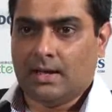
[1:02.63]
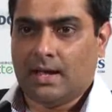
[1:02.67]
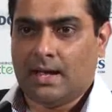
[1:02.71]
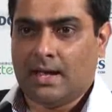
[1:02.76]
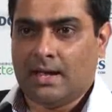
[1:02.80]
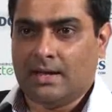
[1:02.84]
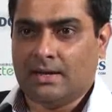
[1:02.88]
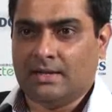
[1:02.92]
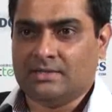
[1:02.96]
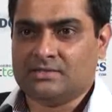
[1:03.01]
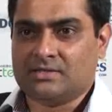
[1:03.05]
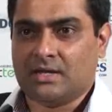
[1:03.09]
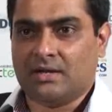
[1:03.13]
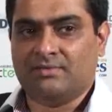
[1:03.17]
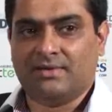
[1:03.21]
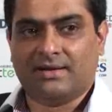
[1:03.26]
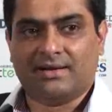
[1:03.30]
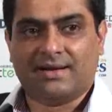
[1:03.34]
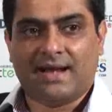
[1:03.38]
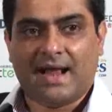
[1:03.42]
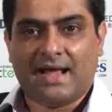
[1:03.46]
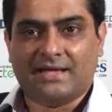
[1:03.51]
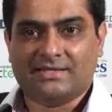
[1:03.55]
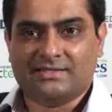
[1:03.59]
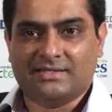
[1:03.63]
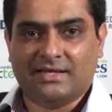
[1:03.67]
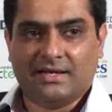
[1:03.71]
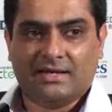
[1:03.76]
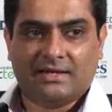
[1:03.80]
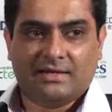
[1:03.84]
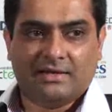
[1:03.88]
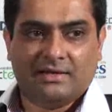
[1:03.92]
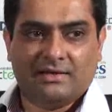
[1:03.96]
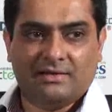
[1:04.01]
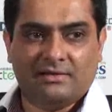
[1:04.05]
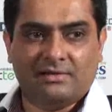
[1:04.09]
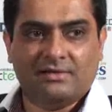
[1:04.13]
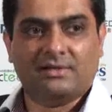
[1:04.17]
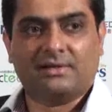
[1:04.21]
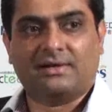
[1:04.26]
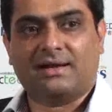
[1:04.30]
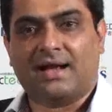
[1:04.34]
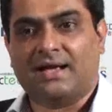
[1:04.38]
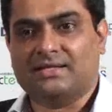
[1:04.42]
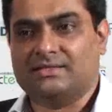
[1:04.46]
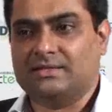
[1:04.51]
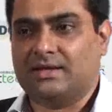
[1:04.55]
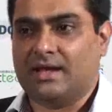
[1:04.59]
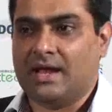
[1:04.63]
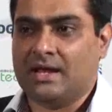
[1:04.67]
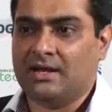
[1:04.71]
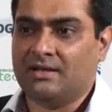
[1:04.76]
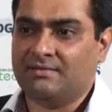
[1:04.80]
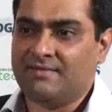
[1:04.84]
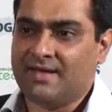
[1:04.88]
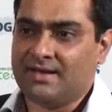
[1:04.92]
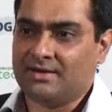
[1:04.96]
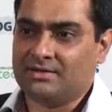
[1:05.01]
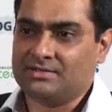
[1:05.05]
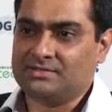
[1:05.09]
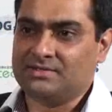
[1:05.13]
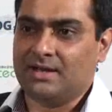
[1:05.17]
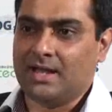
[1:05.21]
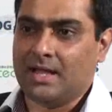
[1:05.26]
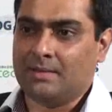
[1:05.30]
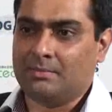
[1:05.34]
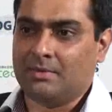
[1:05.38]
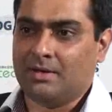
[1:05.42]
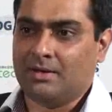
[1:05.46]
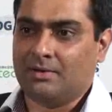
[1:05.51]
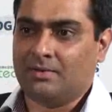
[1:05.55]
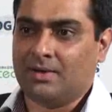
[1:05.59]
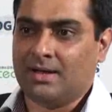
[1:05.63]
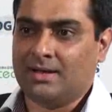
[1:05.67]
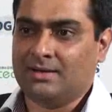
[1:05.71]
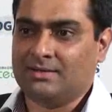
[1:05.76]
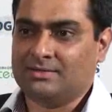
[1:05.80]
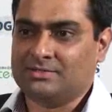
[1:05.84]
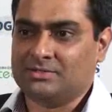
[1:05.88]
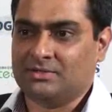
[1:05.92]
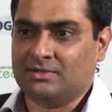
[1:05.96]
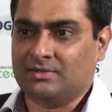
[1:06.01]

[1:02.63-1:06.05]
and it's kind of the classic innovator's dilemma, right?